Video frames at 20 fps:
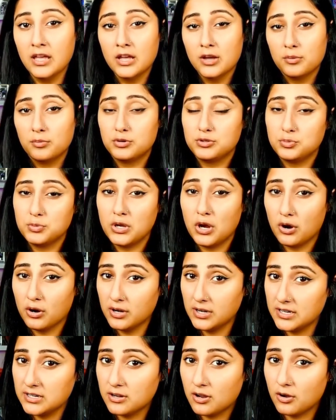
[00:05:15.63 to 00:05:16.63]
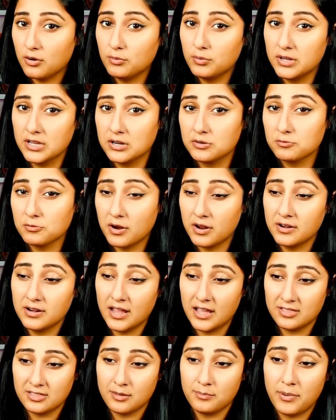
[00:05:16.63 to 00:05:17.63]
which we already know we can run
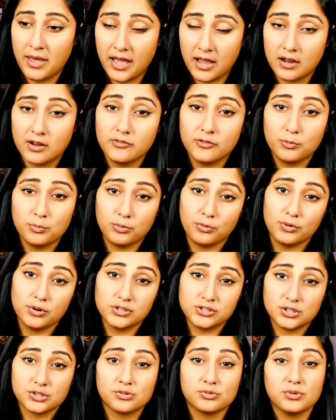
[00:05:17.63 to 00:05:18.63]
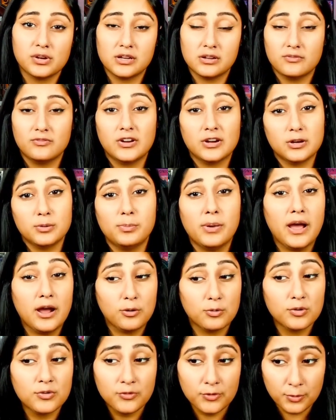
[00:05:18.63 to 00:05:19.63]
at the back of a board to create a very
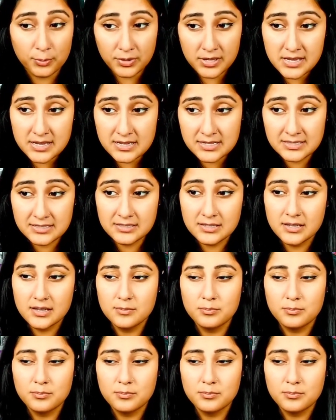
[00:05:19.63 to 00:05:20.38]
powerful piece,